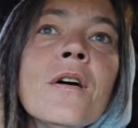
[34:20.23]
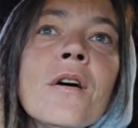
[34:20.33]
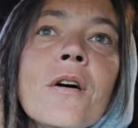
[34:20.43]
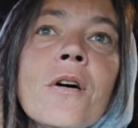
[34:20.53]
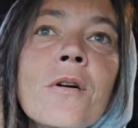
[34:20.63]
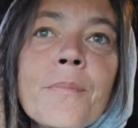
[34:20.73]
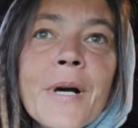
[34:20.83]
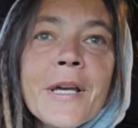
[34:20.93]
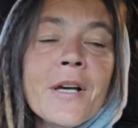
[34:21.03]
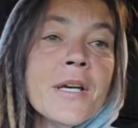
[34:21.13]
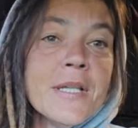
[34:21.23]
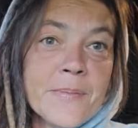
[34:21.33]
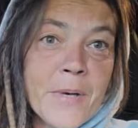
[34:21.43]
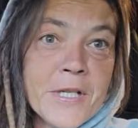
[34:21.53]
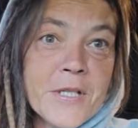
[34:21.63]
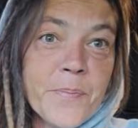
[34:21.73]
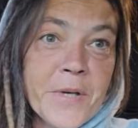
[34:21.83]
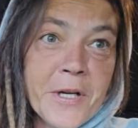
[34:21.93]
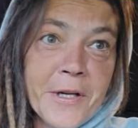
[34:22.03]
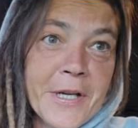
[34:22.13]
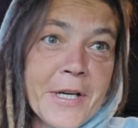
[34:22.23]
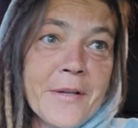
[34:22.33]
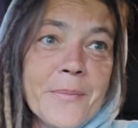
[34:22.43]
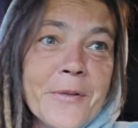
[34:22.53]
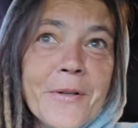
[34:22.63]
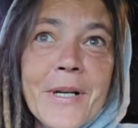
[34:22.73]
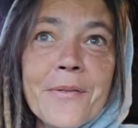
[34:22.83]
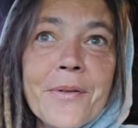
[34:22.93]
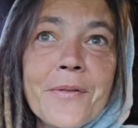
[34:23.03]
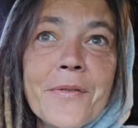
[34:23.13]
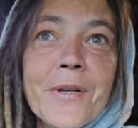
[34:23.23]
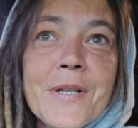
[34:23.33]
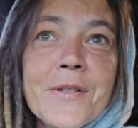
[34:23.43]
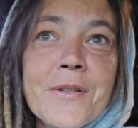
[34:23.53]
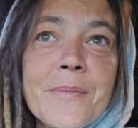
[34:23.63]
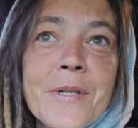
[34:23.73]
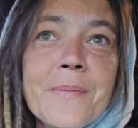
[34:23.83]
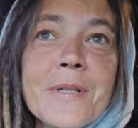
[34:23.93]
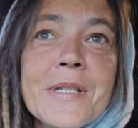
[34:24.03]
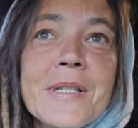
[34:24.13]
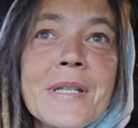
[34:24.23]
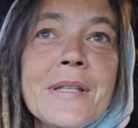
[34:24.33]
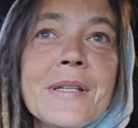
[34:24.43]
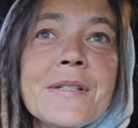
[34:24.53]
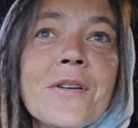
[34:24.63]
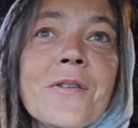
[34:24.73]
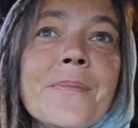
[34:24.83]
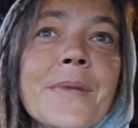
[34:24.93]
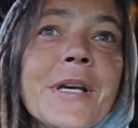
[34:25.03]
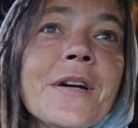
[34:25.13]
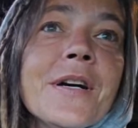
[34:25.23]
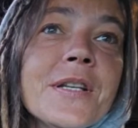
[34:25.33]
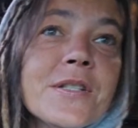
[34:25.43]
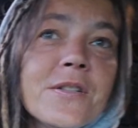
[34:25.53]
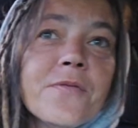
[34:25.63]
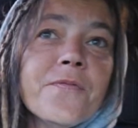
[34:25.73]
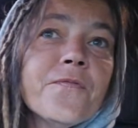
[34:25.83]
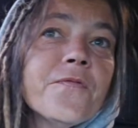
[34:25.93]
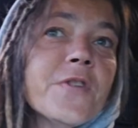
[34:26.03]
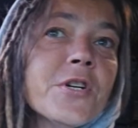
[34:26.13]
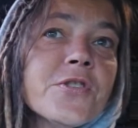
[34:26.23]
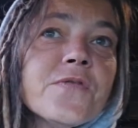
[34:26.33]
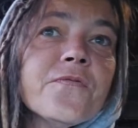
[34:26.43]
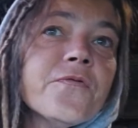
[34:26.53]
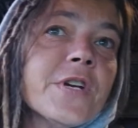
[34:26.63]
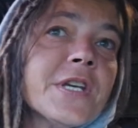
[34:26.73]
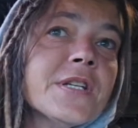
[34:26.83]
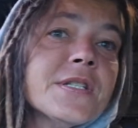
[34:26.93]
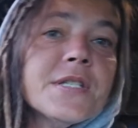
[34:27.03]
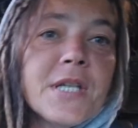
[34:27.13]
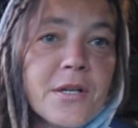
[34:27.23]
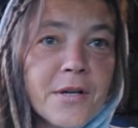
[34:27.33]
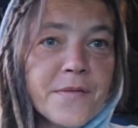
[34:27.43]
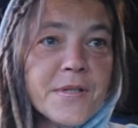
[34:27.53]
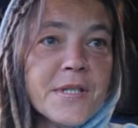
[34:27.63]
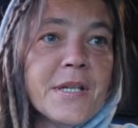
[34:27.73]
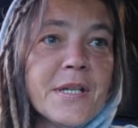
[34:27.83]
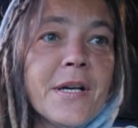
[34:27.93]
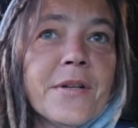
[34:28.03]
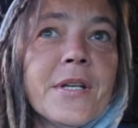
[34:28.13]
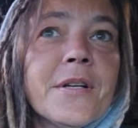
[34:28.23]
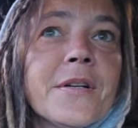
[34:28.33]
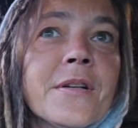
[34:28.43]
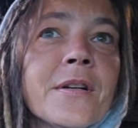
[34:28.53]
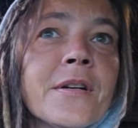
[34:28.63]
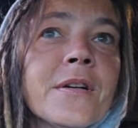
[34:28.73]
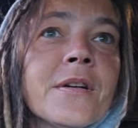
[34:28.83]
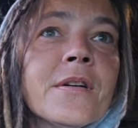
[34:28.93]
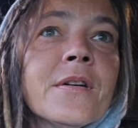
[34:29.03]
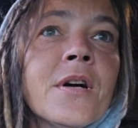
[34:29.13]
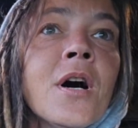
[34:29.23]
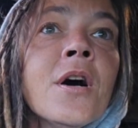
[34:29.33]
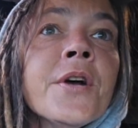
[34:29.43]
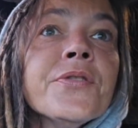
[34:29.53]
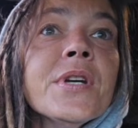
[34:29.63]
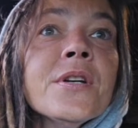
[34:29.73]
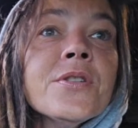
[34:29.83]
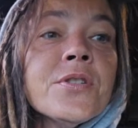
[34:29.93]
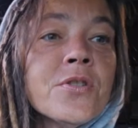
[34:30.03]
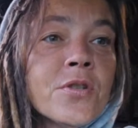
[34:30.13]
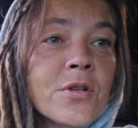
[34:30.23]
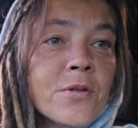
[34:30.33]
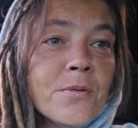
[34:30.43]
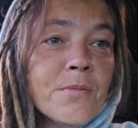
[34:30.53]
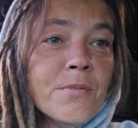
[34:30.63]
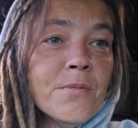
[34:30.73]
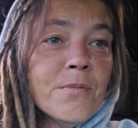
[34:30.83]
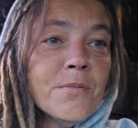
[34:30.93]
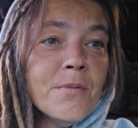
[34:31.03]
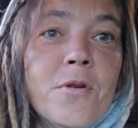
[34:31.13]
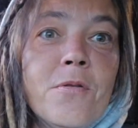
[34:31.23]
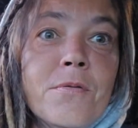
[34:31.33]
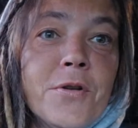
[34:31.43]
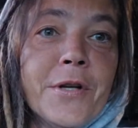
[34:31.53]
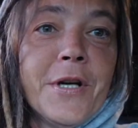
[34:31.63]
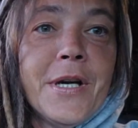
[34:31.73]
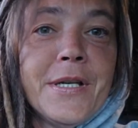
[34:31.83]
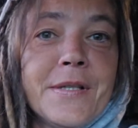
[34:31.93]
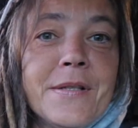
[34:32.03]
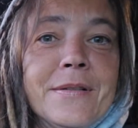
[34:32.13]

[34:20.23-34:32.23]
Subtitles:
Oh my God, it's my spirit animal. I don't know if you guys are going to be able to see this. Oh my God, it's the first freaking deer I've seen out here. There's 2 of them. Hold on, guys.